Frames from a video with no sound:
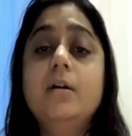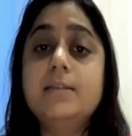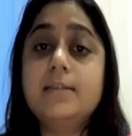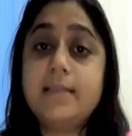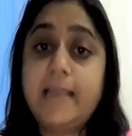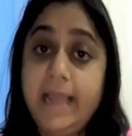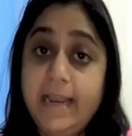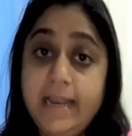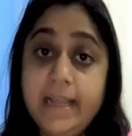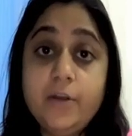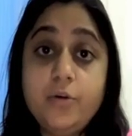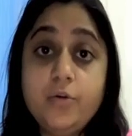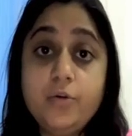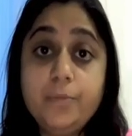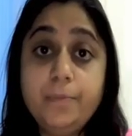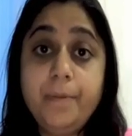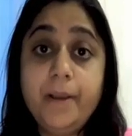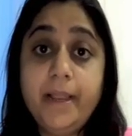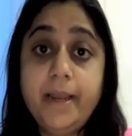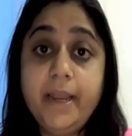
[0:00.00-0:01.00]
scaling
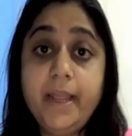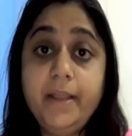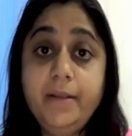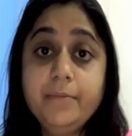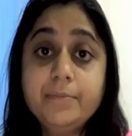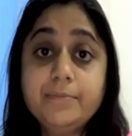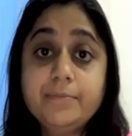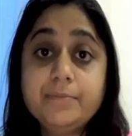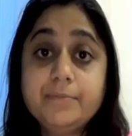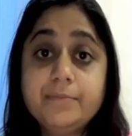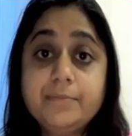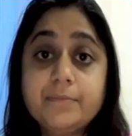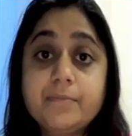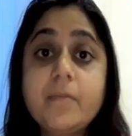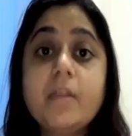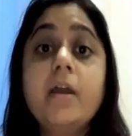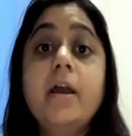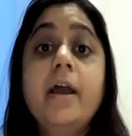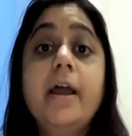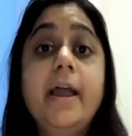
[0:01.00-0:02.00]
root planing,
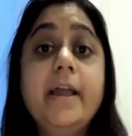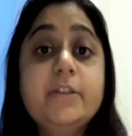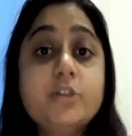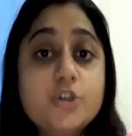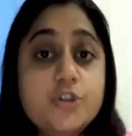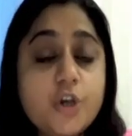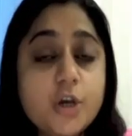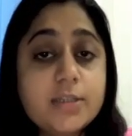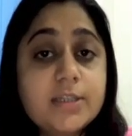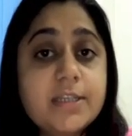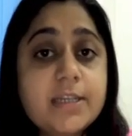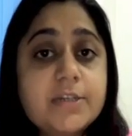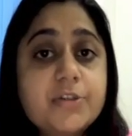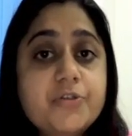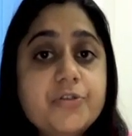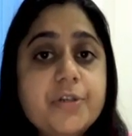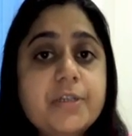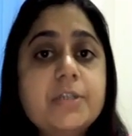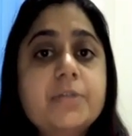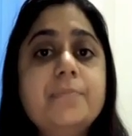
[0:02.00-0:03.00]

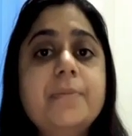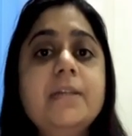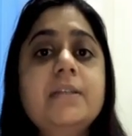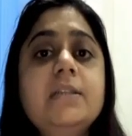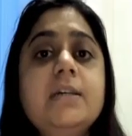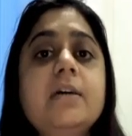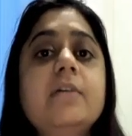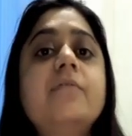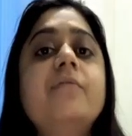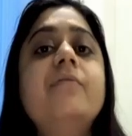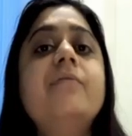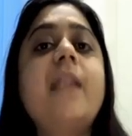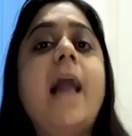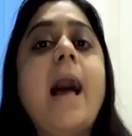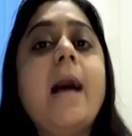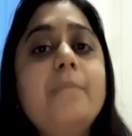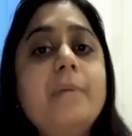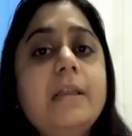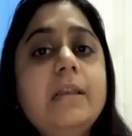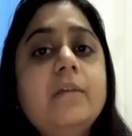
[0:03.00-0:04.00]
endodontic treatment,
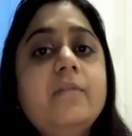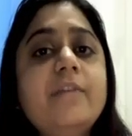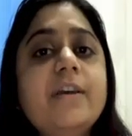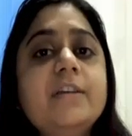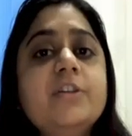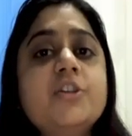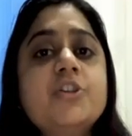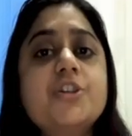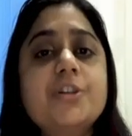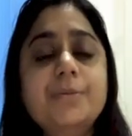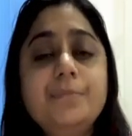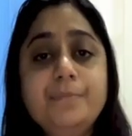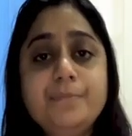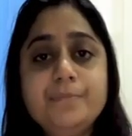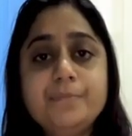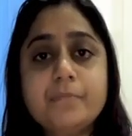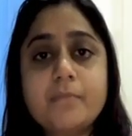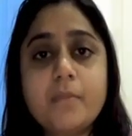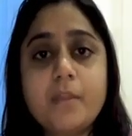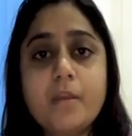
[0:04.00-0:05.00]
flap elevation,
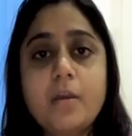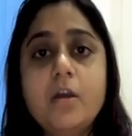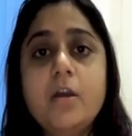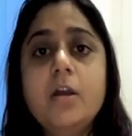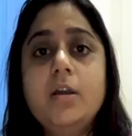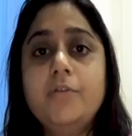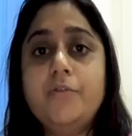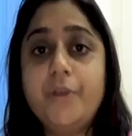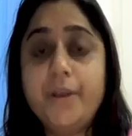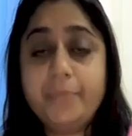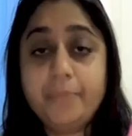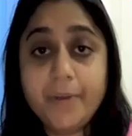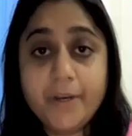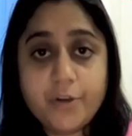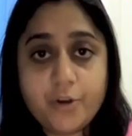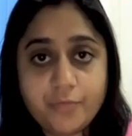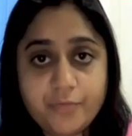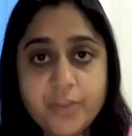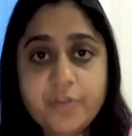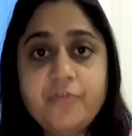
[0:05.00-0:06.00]

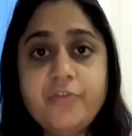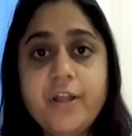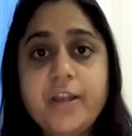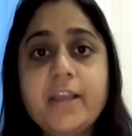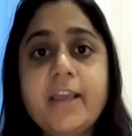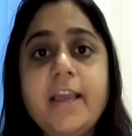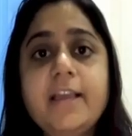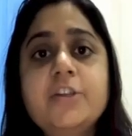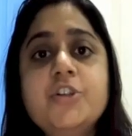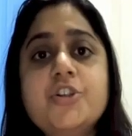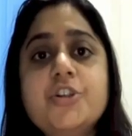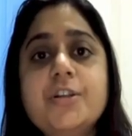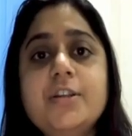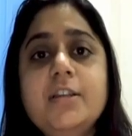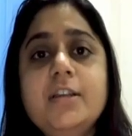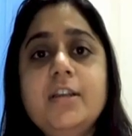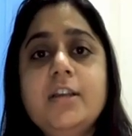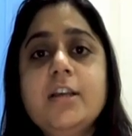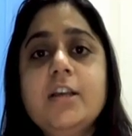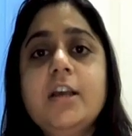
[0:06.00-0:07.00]
treatment of the
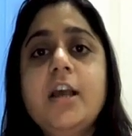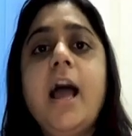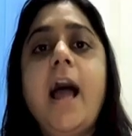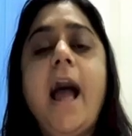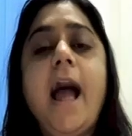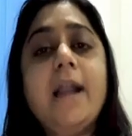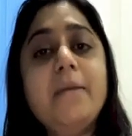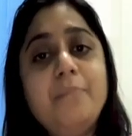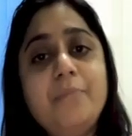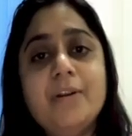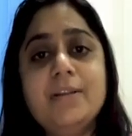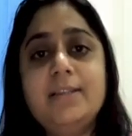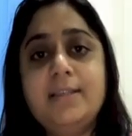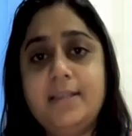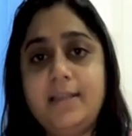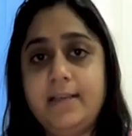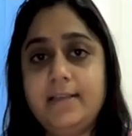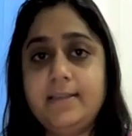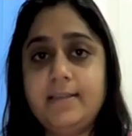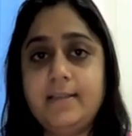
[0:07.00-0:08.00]
furcation and
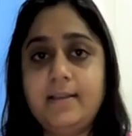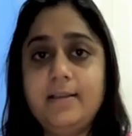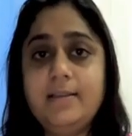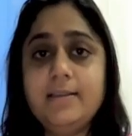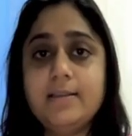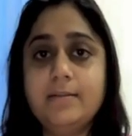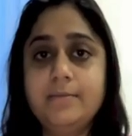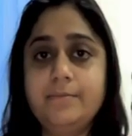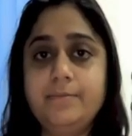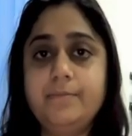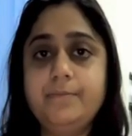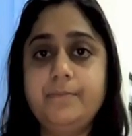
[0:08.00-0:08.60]
prosthesis.